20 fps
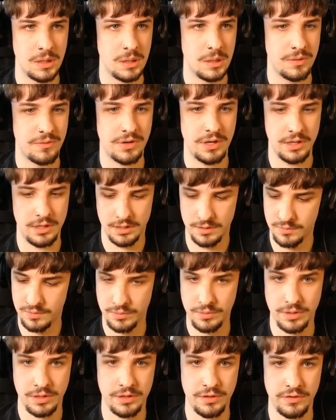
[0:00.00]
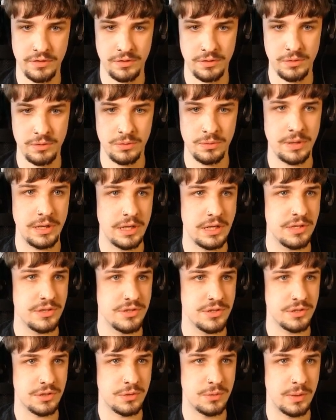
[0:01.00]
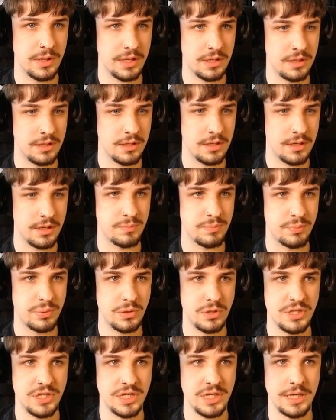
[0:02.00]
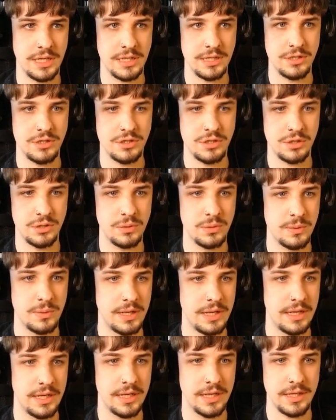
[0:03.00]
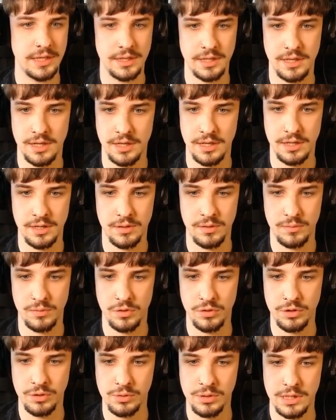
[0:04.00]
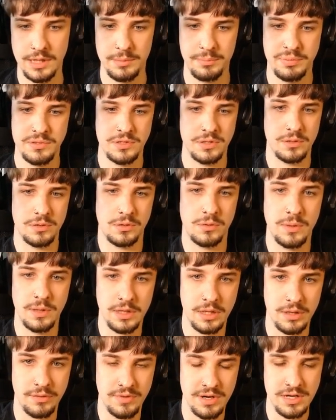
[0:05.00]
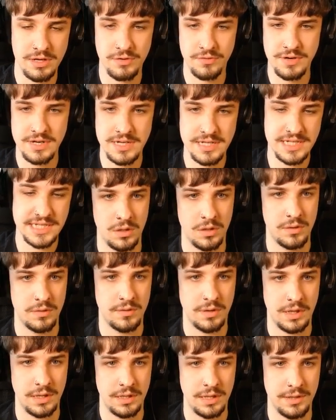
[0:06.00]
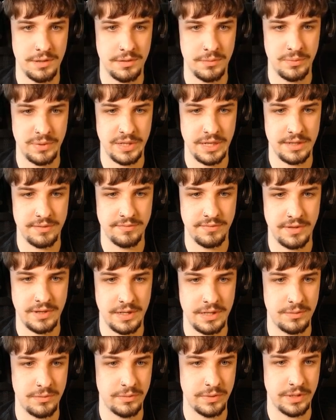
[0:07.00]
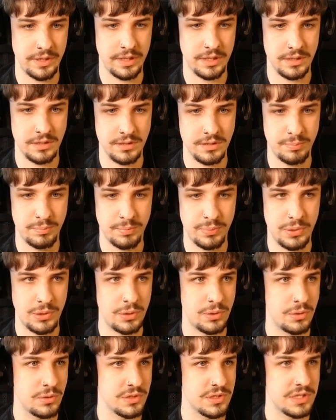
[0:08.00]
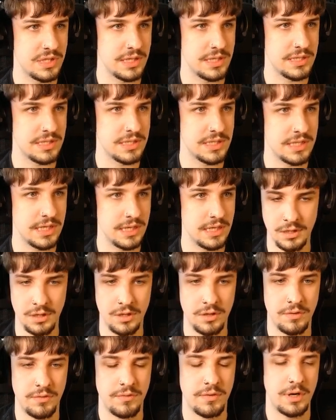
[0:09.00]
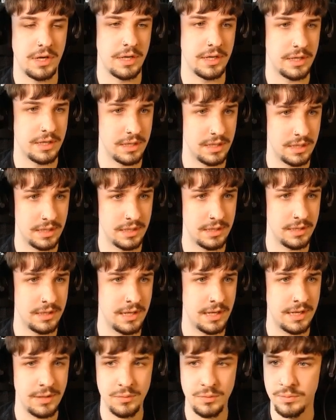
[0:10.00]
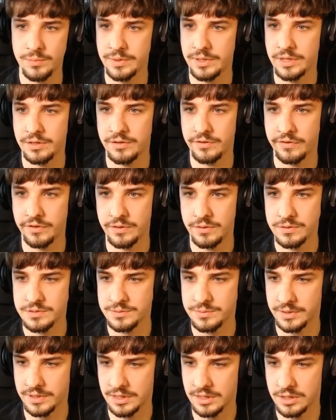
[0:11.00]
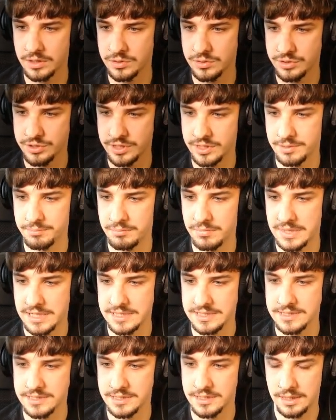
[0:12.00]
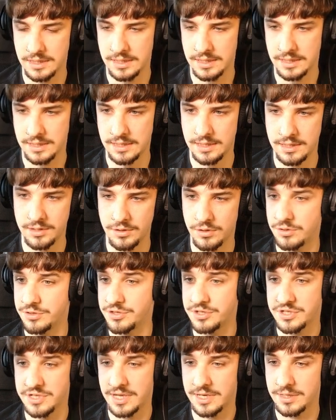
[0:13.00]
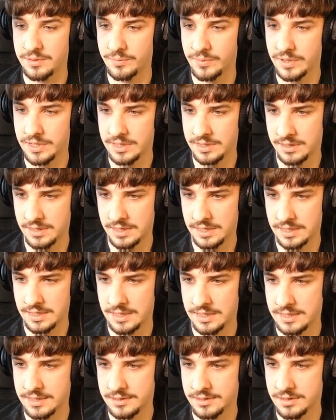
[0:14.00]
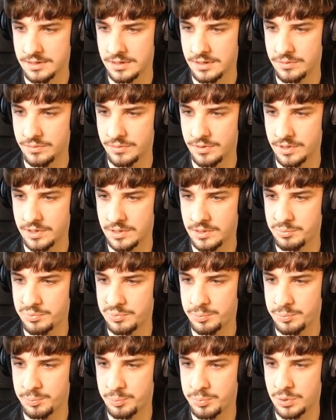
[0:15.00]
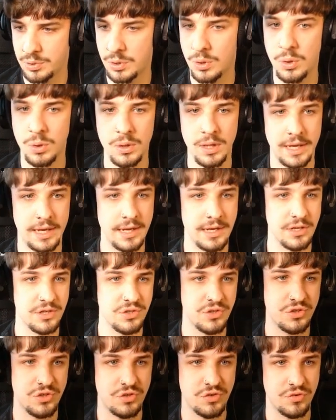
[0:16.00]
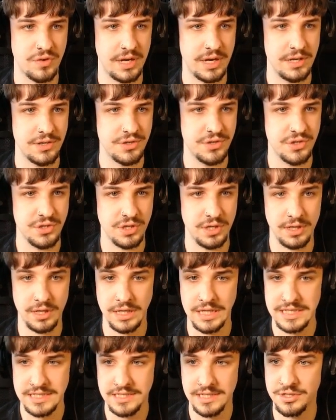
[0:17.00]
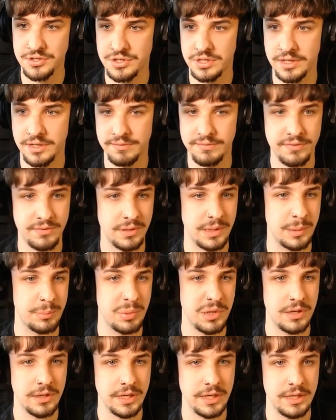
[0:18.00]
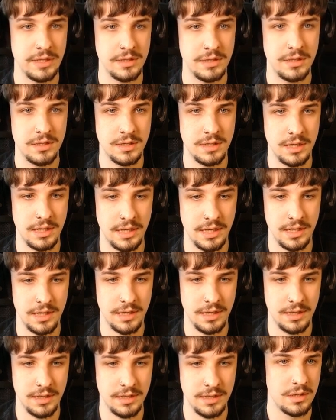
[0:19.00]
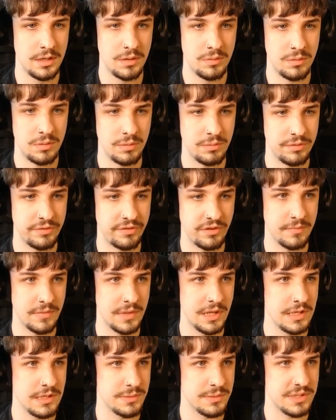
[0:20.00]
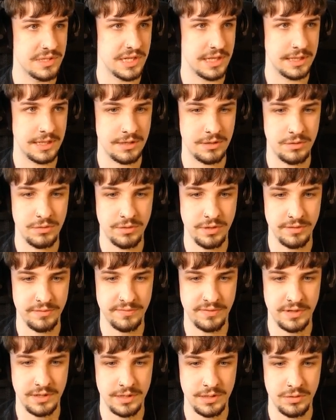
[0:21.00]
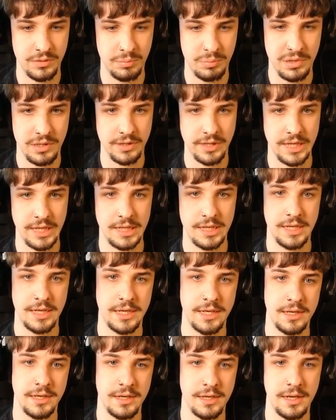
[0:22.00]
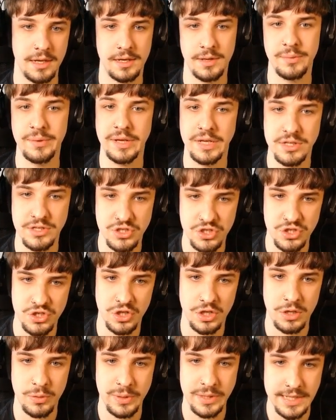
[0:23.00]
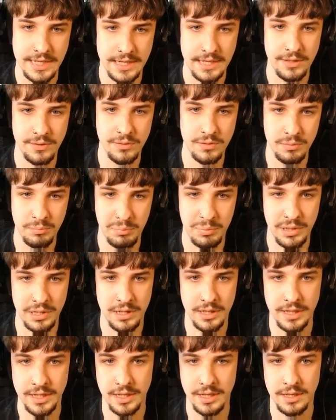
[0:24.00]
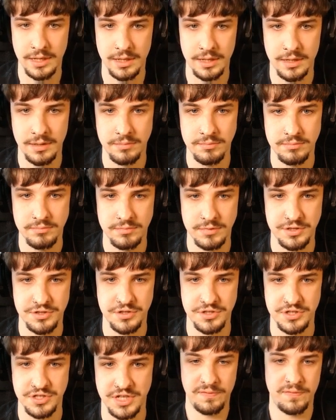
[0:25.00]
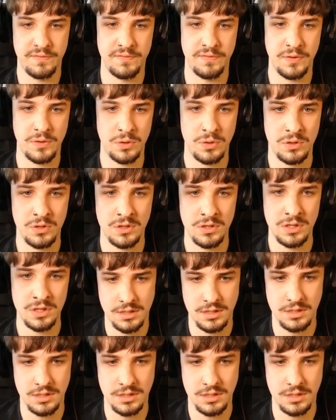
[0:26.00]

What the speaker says: Right, and then what we're going to do is just quickly like put it into a audio clip, so quickly render it. Right, now that we have that, we can pause this synth. Right, and now what we can do is we can go to the master and or just anywhere and load up Pull X Stretch. It is actually a free plugin. And then what we'll do is we'll take that audio file, plug it in here, and then we can slow it down by, let's just say 4.